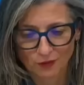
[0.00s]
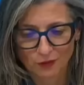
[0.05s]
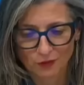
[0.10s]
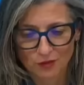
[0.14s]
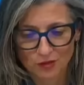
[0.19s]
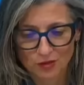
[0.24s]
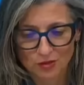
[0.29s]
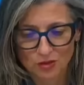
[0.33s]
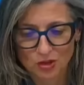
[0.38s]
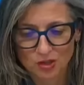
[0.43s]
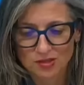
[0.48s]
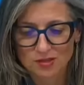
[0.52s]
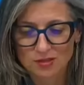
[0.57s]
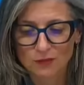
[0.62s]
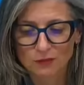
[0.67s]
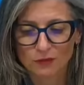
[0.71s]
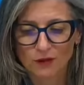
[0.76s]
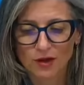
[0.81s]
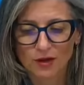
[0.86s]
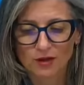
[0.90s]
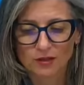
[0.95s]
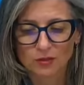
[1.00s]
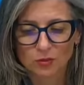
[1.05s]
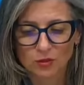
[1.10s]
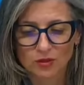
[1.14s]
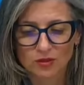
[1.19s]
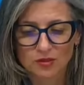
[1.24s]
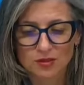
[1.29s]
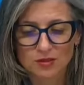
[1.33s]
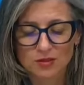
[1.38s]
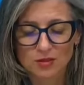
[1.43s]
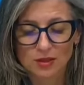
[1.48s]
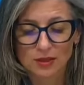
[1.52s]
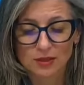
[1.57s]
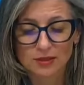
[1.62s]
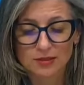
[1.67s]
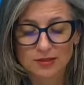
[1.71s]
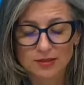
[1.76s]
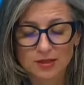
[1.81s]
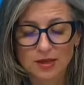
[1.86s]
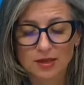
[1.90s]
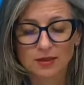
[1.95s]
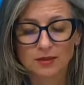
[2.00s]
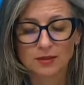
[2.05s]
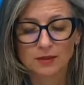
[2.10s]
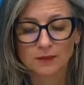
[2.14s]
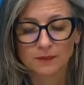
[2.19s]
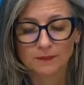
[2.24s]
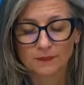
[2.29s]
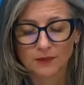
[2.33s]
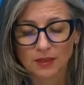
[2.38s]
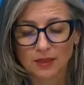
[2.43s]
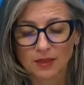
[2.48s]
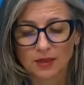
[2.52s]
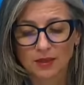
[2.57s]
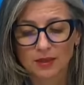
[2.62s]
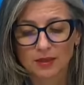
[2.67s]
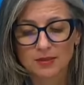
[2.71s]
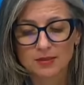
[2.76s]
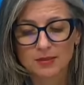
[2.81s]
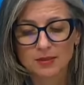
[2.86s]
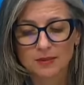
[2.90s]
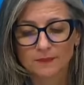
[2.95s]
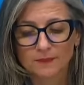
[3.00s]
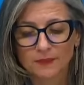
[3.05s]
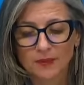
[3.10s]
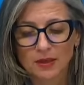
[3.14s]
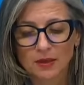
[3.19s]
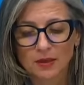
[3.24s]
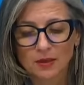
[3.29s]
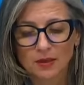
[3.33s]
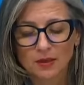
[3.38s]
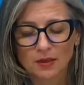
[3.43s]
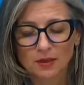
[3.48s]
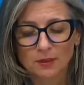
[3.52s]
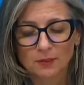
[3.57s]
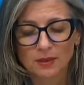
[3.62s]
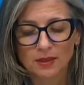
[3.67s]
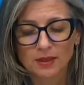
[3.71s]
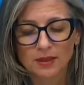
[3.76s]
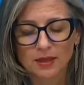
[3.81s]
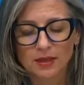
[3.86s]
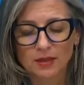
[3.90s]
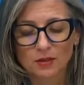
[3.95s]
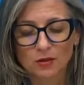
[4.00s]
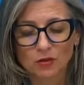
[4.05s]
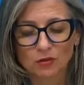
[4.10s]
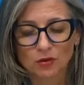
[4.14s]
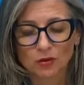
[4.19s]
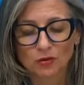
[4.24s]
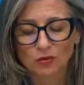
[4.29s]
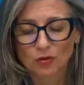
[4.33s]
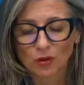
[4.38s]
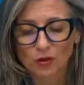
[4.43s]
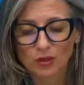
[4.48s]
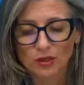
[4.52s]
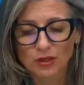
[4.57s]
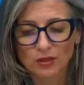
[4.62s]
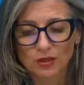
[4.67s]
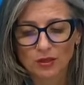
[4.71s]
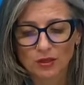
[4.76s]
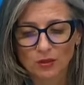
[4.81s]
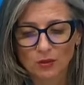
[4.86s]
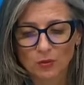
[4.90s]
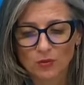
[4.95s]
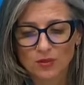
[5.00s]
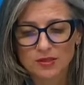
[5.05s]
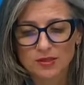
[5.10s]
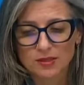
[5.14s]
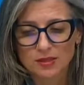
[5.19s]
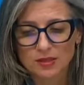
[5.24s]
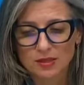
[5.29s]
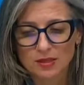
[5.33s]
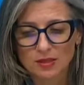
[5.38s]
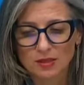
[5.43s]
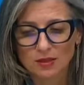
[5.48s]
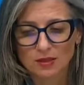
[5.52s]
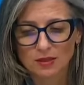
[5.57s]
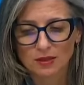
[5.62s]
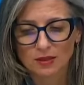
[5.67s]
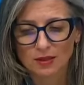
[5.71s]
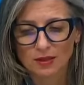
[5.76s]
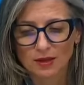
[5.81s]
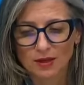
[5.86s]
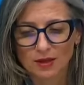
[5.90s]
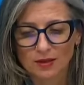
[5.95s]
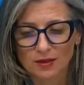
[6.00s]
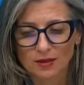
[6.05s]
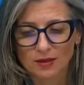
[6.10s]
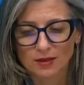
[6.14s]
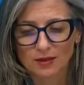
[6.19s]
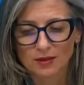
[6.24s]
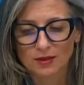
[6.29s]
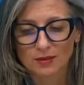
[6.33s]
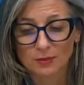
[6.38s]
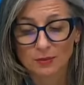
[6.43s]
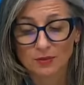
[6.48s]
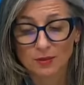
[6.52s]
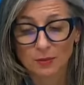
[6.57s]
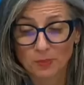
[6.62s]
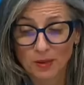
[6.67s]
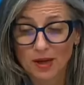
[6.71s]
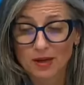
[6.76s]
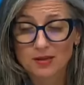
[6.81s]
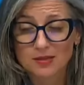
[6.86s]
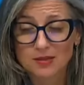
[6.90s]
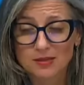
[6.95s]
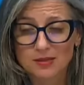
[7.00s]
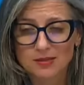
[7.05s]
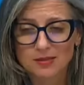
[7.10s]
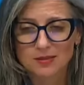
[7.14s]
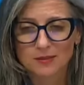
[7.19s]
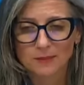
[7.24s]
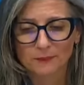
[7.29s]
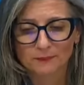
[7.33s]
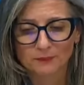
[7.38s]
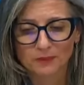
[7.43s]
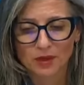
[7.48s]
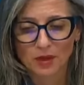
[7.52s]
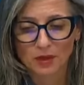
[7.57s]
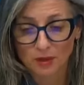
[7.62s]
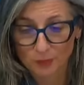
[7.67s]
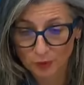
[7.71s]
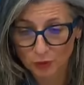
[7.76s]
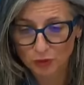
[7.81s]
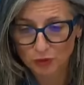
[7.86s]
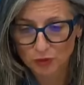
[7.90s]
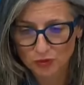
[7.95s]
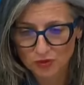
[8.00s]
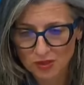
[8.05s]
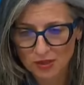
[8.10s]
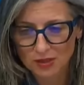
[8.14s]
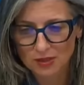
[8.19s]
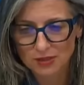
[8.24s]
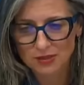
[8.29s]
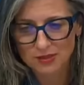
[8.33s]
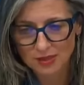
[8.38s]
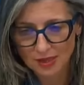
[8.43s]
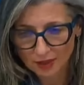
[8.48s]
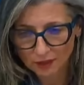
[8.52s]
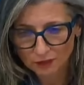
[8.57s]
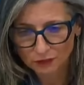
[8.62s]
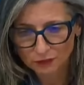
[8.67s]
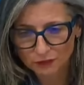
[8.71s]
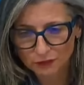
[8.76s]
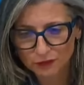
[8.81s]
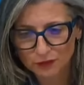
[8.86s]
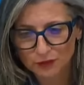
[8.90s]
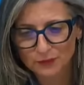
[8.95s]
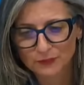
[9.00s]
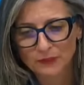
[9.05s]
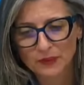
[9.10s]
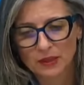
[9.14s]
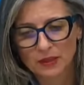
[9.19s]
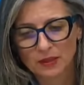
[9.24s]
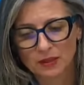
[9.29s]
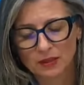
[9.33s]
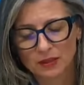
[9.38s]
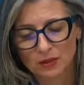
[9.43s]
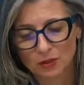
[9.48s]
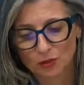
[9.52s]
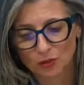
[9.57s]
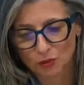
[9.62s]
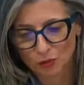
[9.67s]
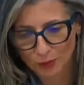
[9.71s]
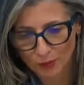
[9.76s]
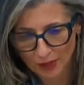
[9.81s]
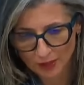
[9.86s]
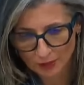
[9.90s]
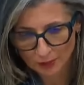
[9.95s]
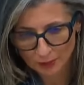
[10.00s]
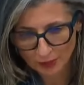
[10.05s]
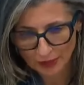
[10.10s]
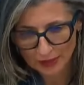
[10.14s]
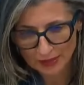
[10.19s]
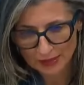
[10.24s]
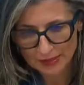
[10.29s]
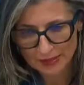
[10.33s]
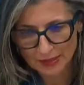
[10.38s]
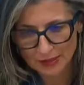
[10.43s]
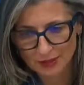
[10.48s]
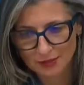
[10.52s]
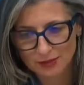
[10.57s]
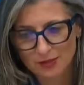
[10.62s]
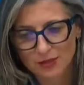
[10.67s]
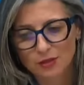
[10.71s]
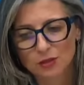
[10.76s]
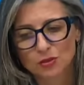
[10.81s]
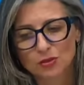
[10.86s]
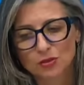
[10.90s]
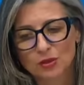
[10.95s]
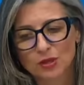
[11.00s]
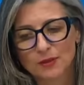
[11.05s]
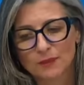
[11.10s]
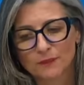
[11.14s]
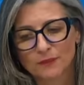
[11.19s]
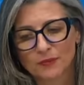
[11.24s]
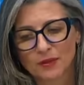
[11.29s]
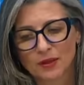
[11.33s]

first justified what Israel has done in Gaza. But again, not only we see the past reproducing itself in the occupied Palestinian territory,